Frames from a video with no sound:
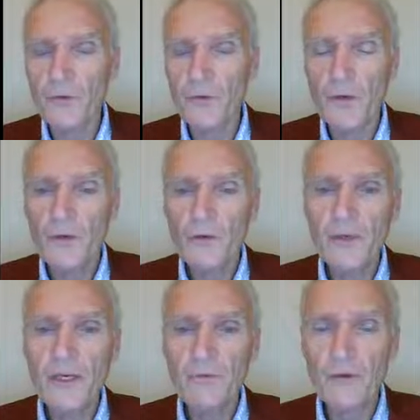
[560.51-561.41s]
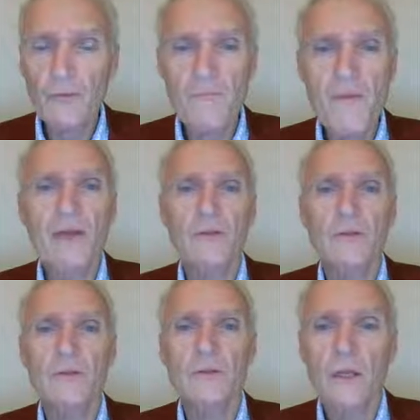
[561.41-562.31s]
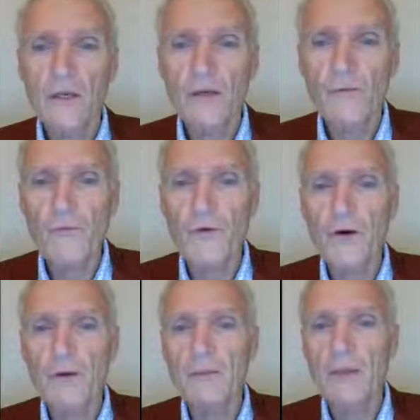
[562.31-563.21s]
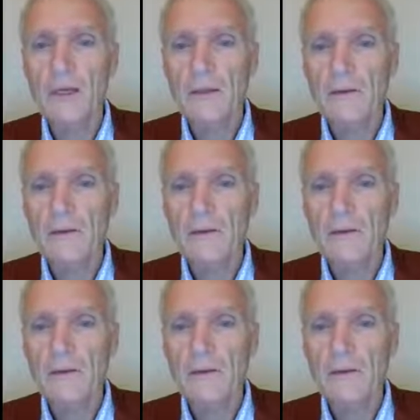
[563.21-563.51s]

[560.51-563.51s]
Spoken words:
So 3 different methods confirm